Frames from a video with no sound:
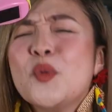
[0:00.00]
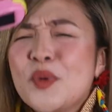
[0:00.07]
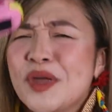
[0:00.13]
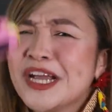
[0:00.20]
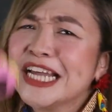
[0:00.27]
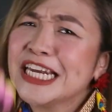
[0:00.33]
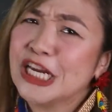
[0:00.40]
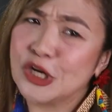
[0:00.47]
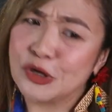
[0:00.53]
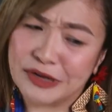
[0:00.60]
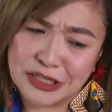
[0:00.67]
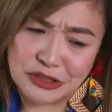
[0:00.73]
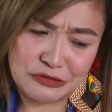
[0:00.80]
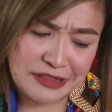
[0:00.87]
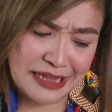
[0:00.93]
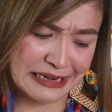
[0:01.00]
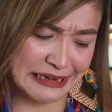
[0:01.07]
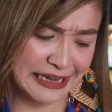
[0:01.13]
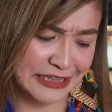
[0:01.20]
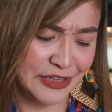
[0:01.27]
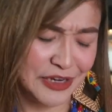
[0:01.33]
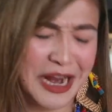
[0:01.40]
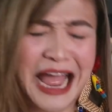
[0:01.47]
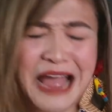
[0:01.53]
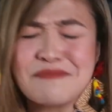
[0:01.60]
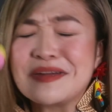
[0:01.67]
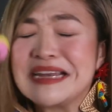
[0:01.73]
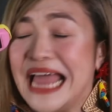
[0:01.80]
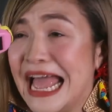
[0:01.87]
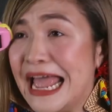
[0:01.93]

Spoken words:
We are gonna look into that later, but